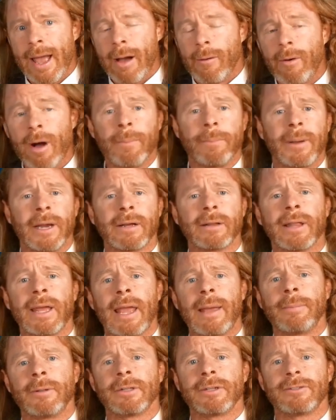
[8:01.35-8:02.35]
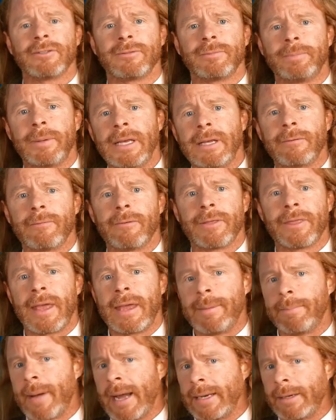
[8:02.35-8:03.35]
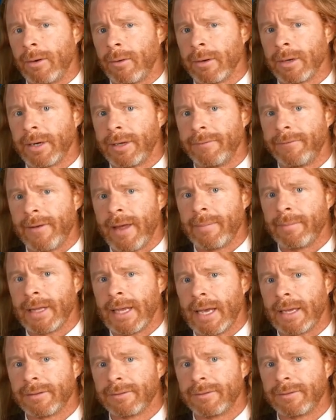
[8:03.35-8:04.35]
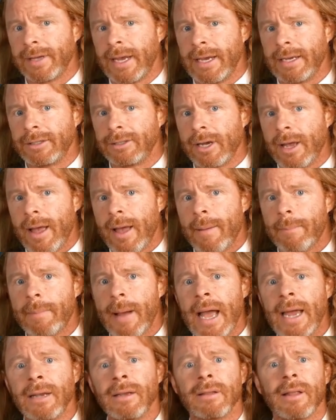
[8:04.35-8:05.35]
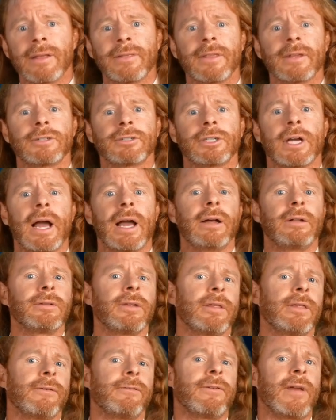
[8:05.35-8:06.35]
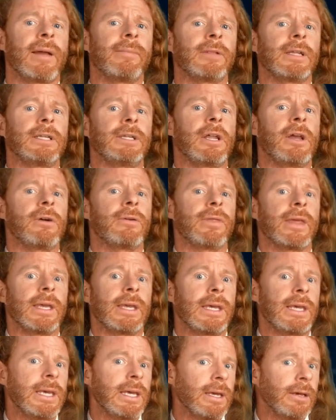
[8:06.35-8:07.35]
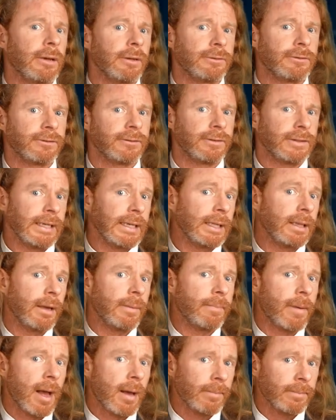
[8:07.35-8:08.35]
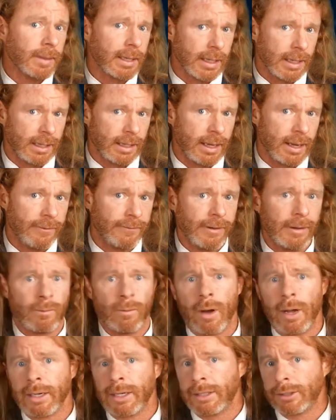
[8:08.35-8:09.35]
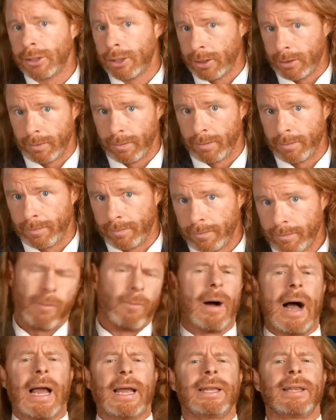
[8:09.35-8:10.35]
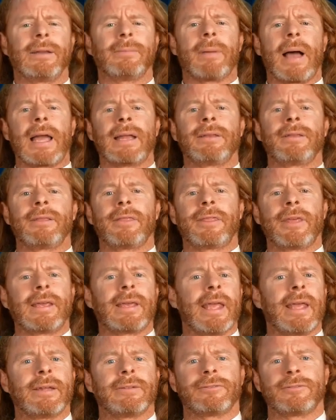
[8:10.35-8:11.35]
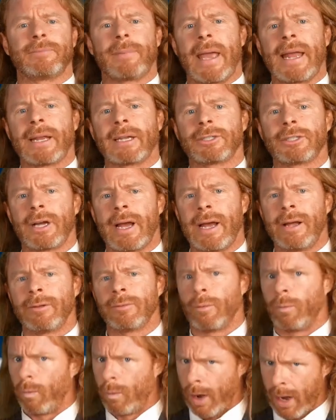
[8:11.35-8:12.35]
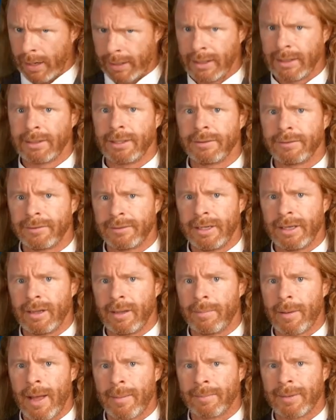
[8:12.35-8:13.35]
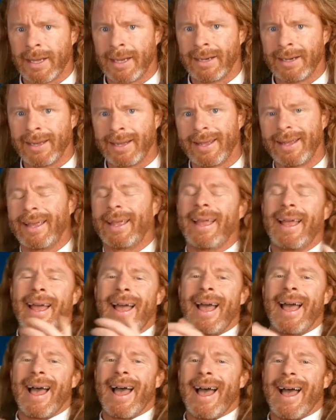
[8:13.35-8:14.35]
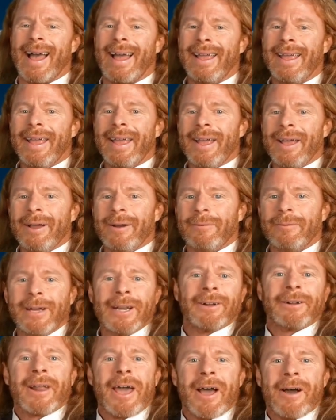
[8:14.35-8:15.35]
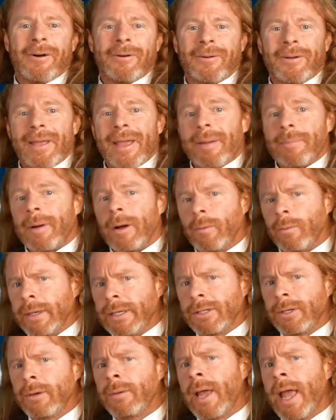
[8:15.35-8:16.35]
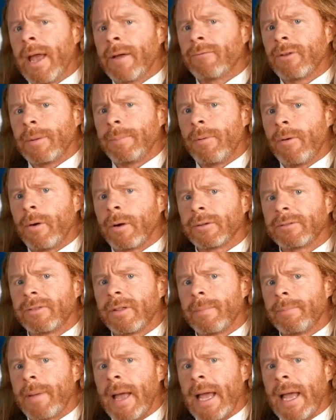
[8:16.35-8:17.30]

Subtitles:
While barely able to speak with a minority family on stage, Biden let the child of the family know that he could steal a pumpkin if he wanted to. Why did Biden think a Hispanic child wanted to steal a pumpkin? Ha ha! We don't know, but we do have reports that